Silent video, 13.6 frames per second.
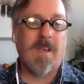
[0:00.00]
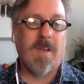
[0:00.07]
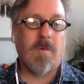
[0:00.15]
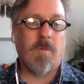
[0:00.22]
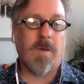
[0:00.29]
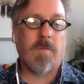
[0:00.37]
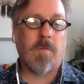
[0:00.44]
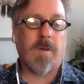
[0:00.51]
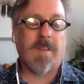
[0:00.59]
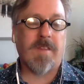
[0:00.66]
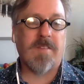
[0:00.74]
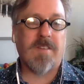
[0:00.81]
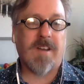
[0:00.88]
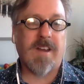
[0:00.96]
with one of the
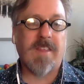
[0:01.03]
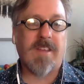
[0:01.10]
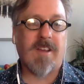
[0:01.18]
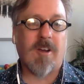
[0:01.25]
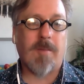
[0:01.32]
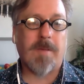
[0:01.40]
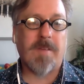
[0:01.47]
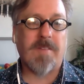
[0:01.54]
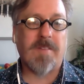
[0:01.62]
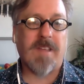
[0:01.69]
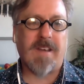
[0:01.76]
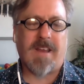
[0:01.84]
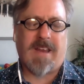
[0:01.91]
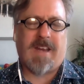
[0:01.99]
study therapists,
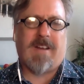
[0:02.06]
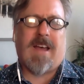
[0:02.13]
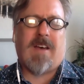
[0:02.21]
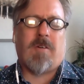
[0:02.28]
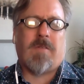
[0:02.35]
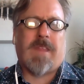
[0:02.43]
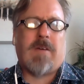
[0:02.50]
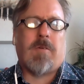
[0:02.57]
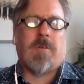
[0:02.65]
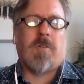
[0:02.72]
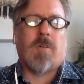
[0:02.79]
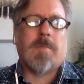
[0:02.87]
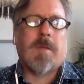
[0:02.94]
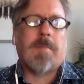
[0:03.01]
and how that would
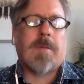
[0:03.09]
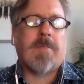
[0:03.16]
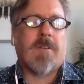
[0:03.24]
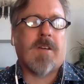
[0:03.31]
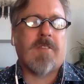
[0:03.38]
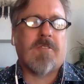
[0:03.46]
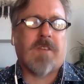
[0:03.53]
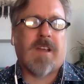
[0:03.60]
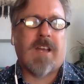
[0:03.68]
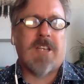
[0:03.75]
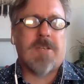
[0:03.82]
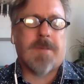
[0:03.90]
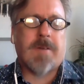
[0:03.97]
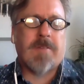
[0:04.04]
normally be very
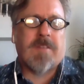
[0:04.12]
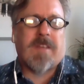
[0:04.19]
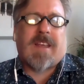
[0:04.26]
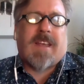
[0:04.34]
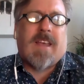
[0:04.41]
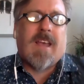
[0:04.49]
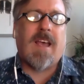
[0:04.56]
strange, but it was like,